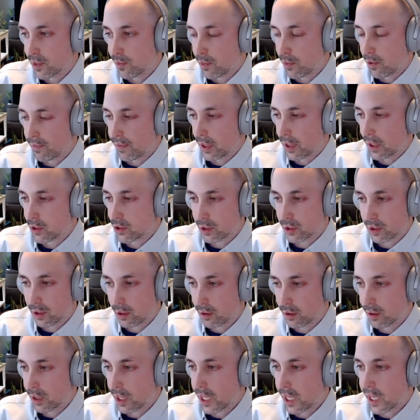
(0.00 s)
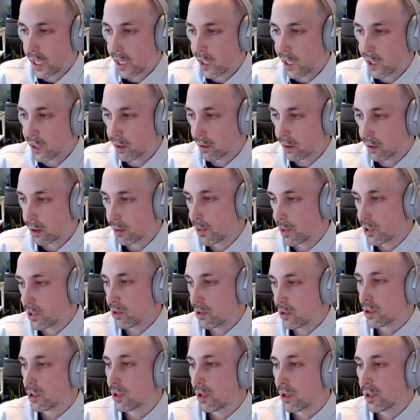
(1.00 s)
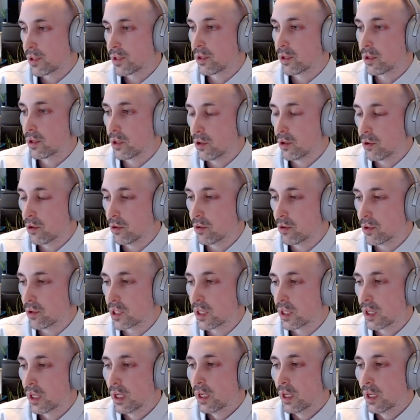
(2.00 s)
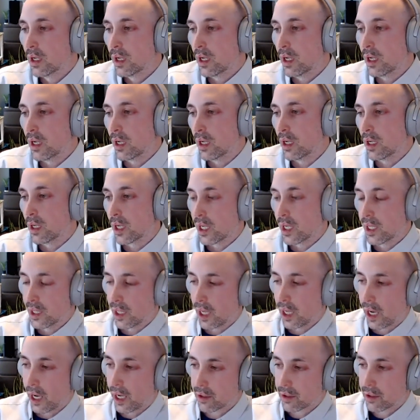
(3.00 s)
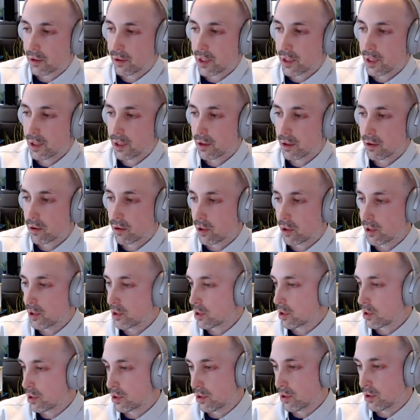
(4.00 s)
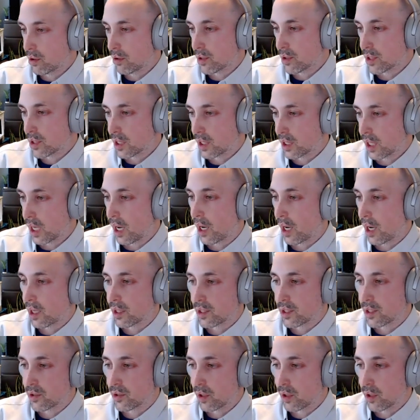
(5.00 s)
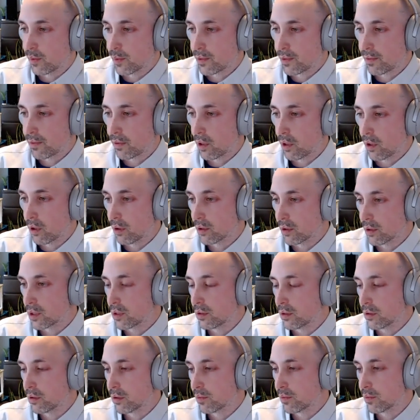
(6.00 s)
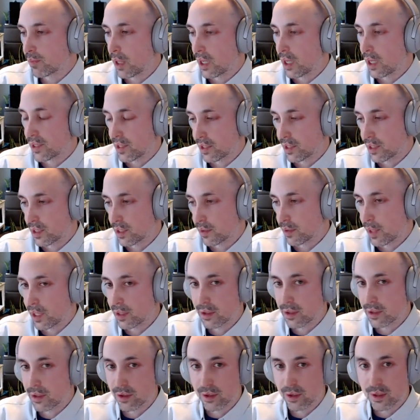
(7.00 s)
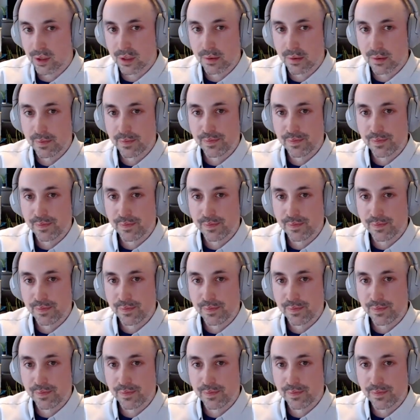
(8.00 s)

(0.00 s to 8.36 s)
functional handler, but you can also use an actor here, or you could use an Akka streams flow to process the messages.